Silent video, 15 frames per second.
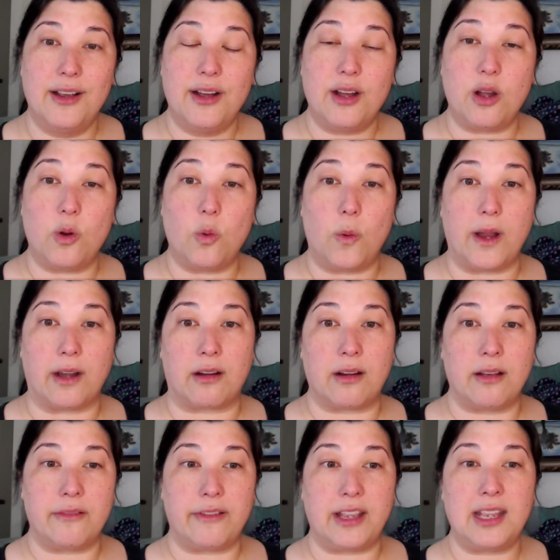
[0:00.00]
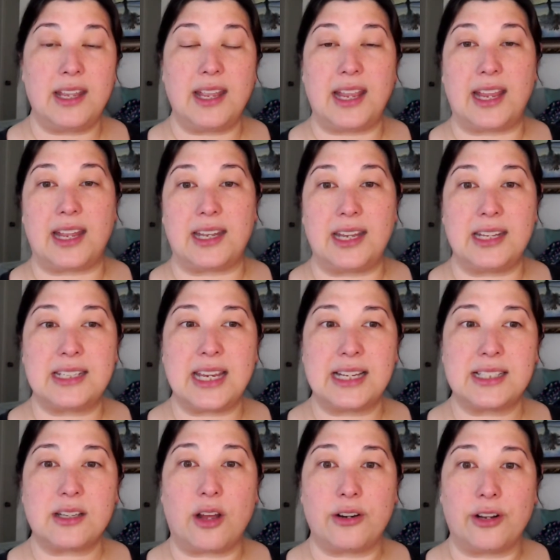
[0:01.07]
aware of it, and it
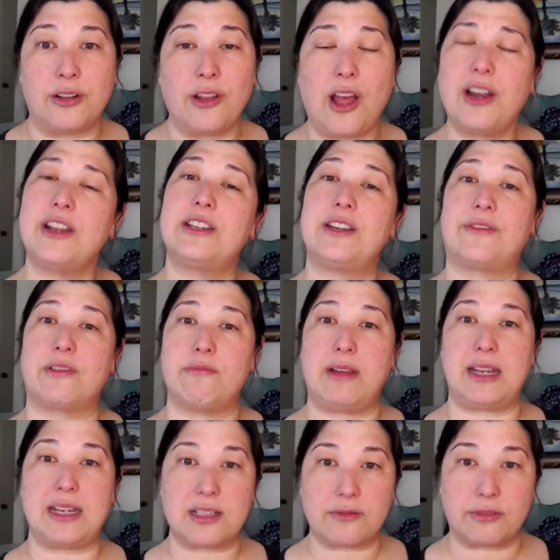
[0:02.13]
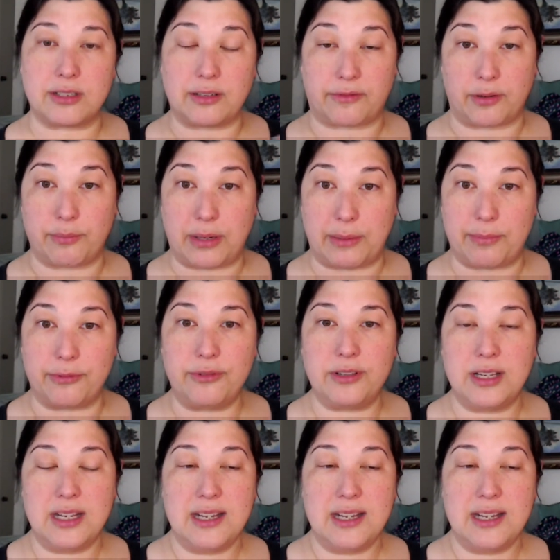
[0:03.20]
takes on a lot of different meanings for different people.